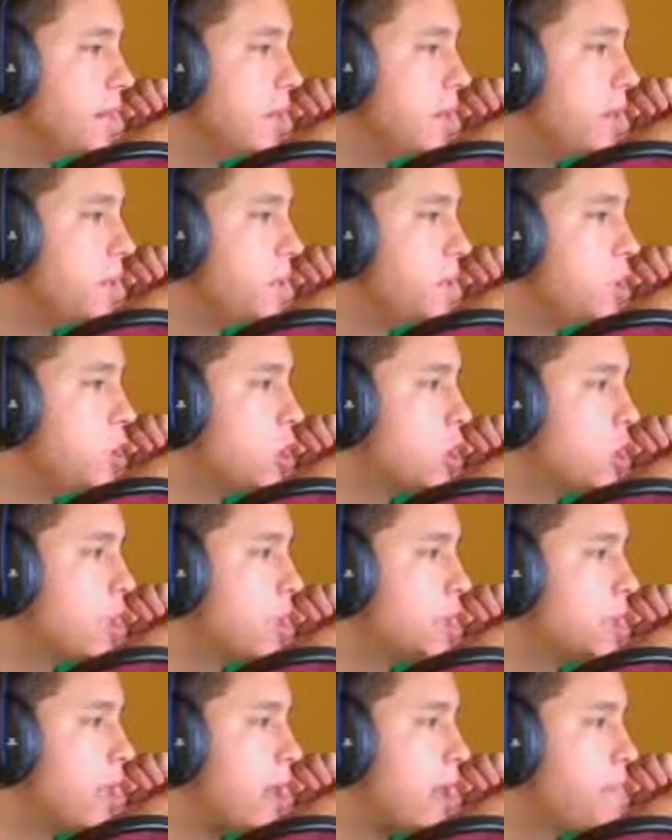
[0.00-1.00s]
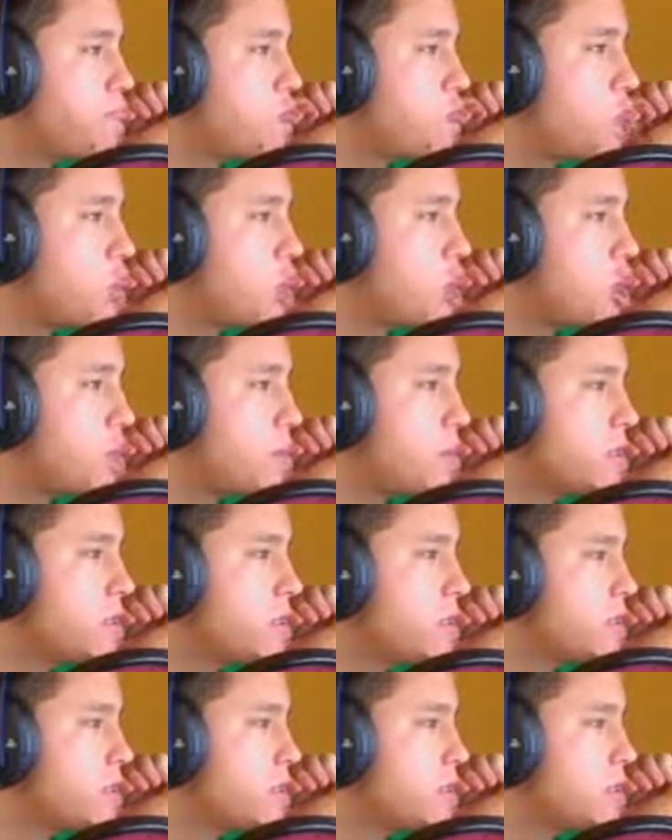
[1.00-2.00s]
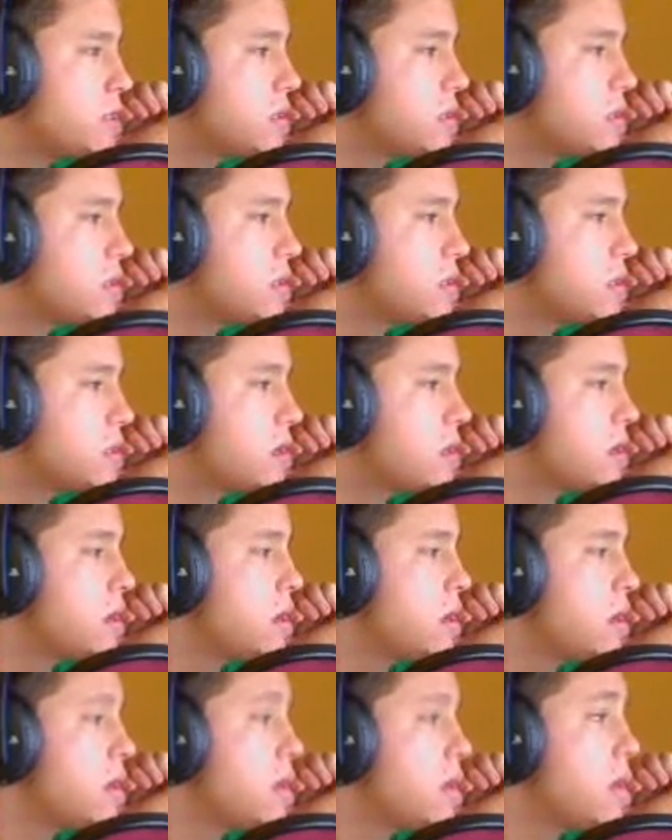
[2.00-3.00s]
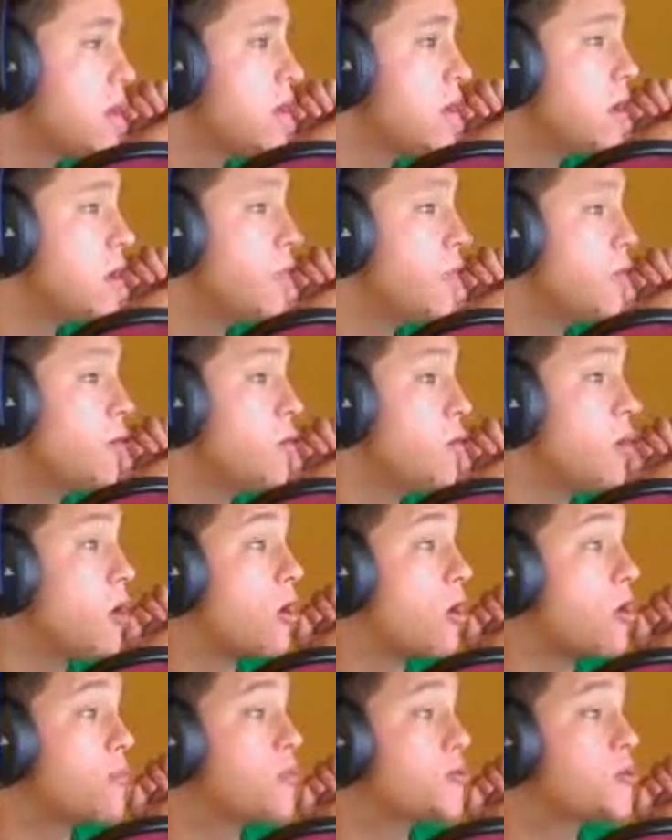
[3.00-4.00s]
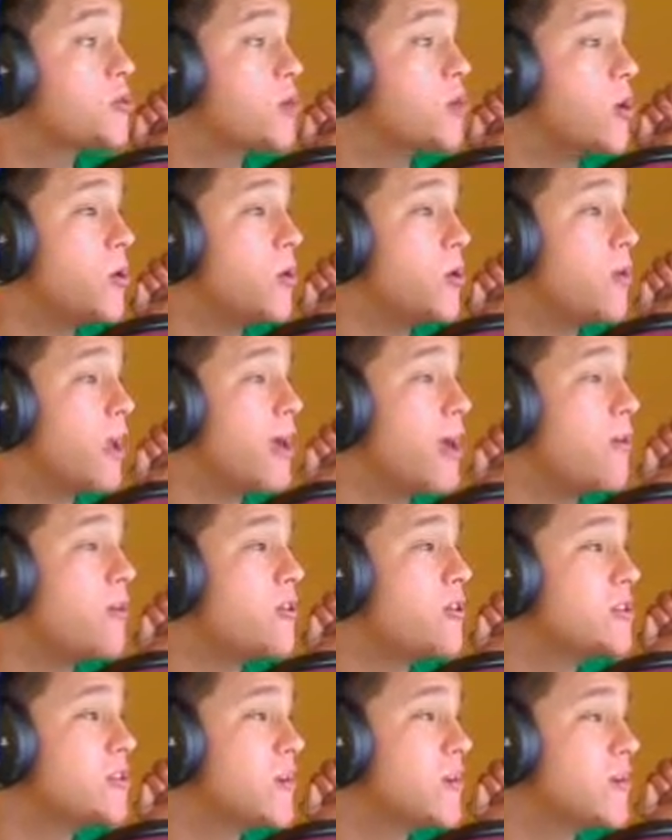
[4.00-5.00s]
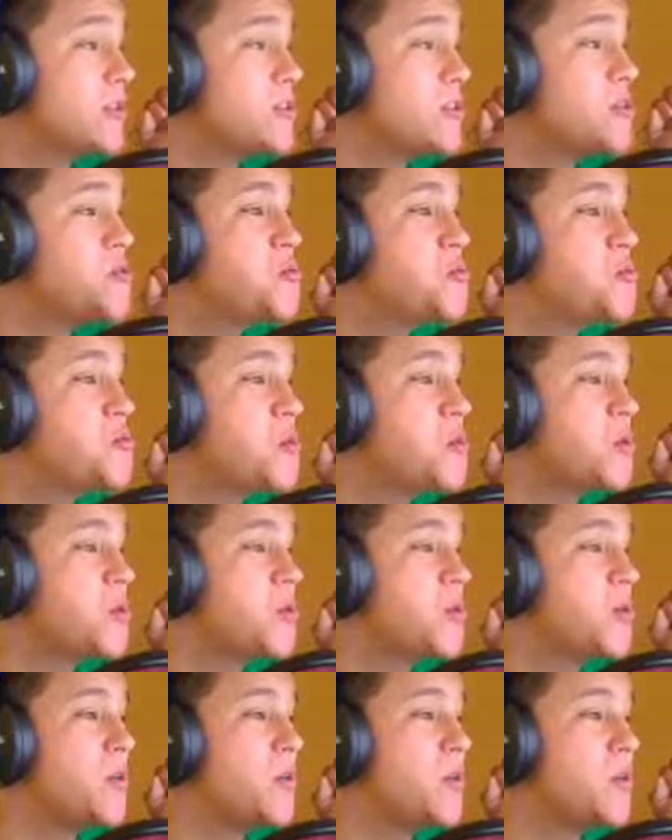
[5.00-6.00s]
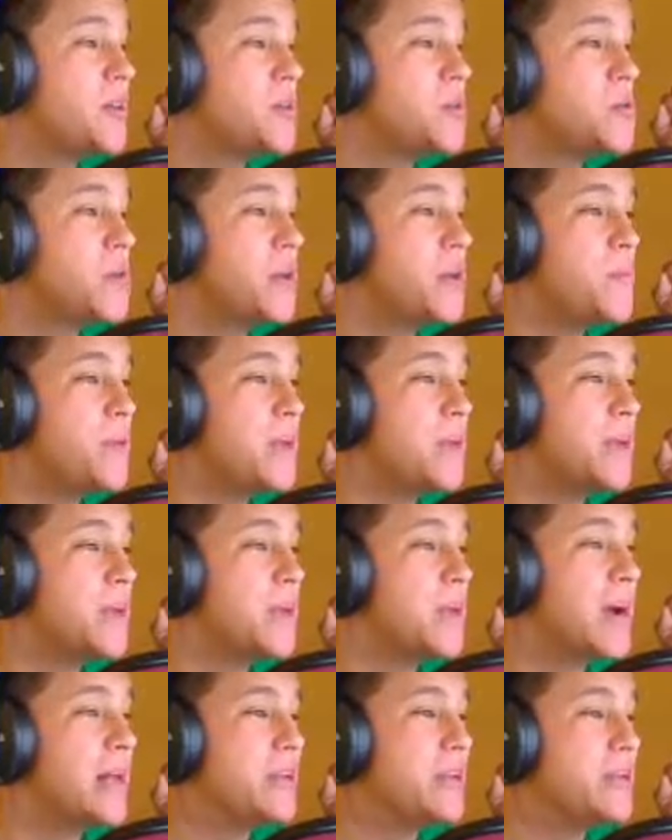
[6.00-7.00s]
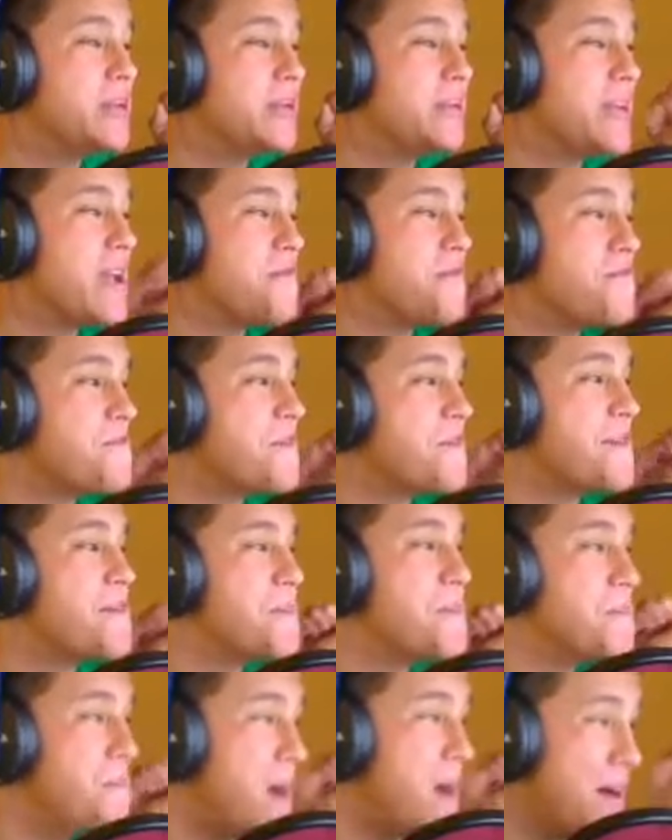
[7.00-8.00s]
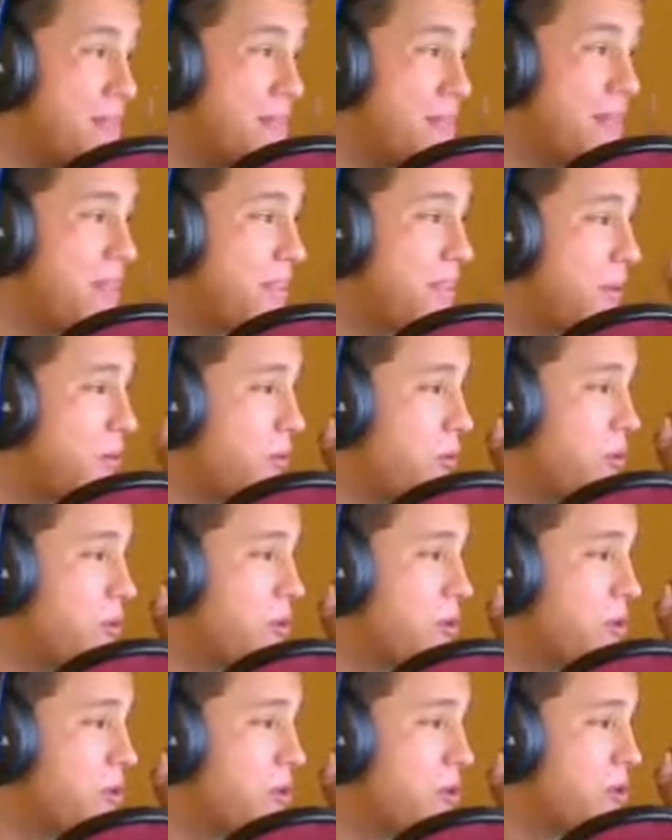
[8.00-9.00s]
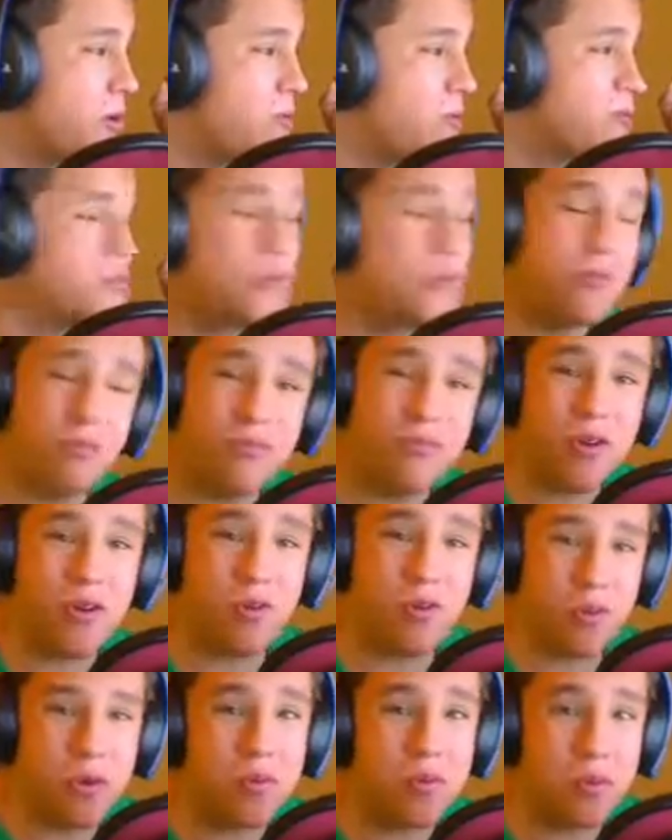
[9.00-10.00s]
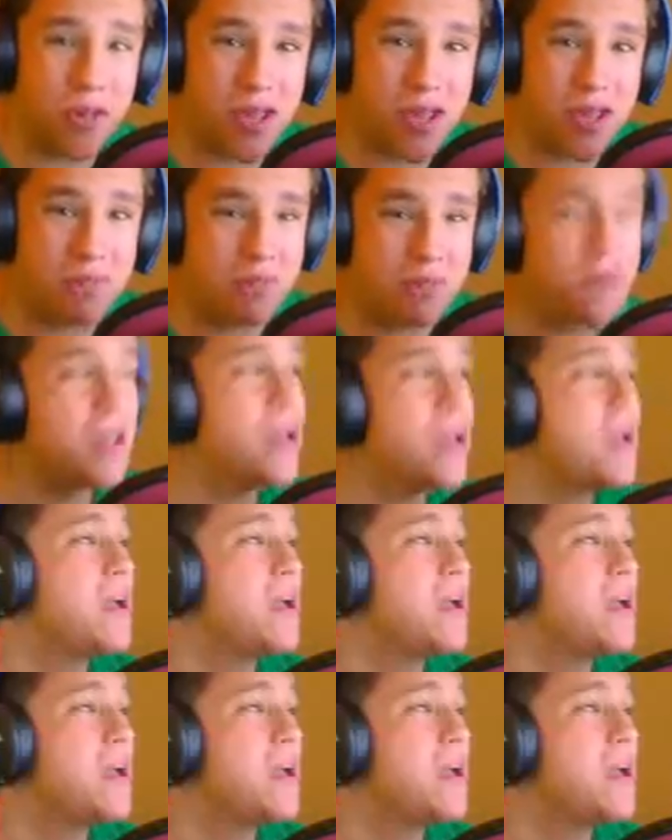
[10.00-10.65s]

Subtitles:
I'm a-looking, I promise. Oh, the new Hearthstone now earns about $20 million every month. The new Hearthstone phone mobile game,